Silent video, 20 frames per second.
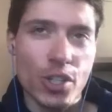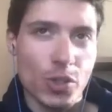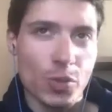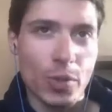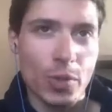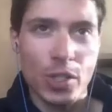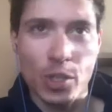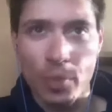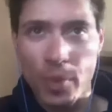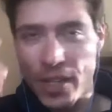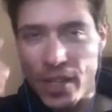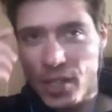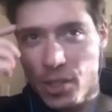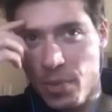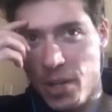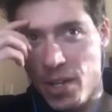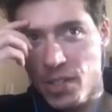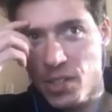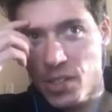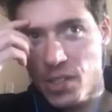switched bike
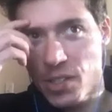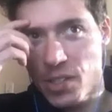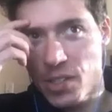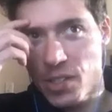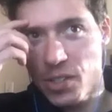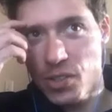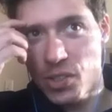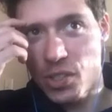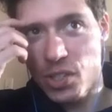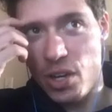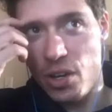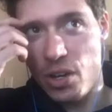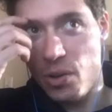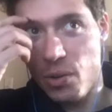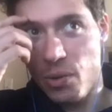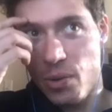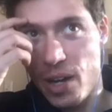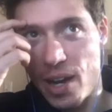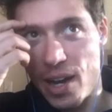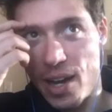sponsors,
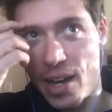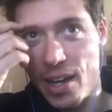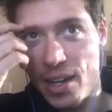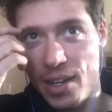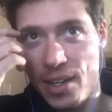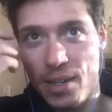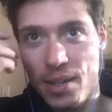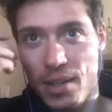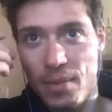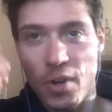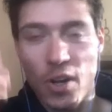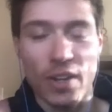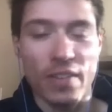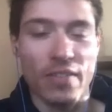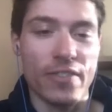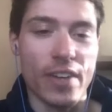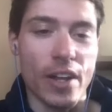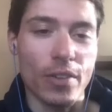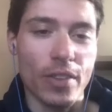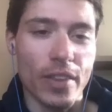so I am on
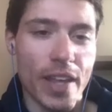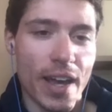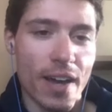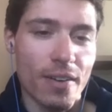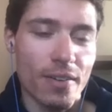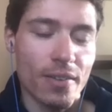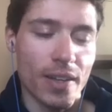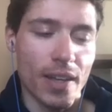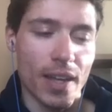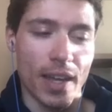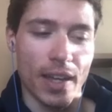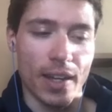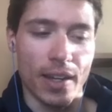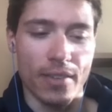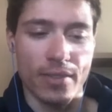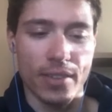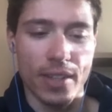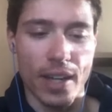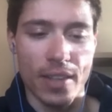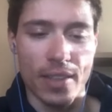Felt now, and
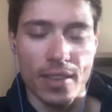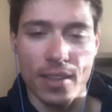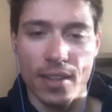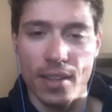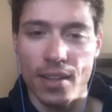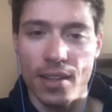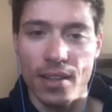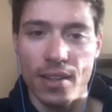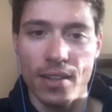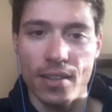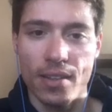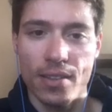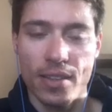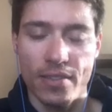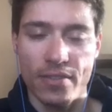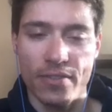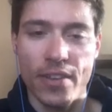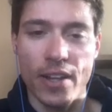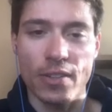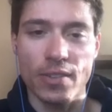I've got the
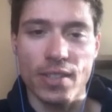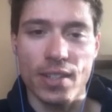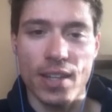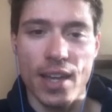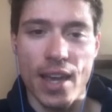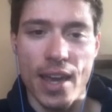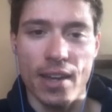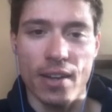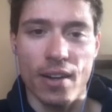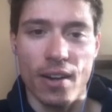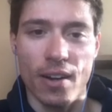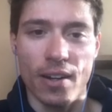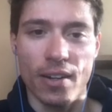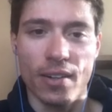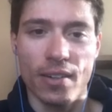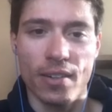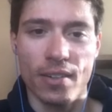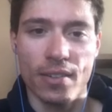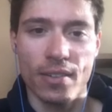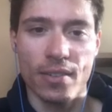Felt
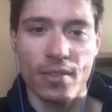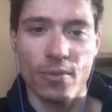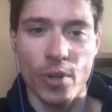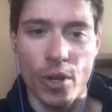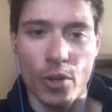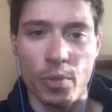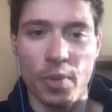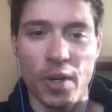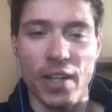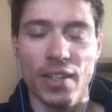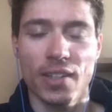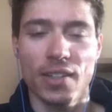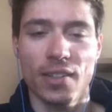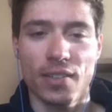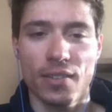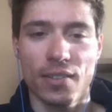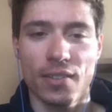AR road bike.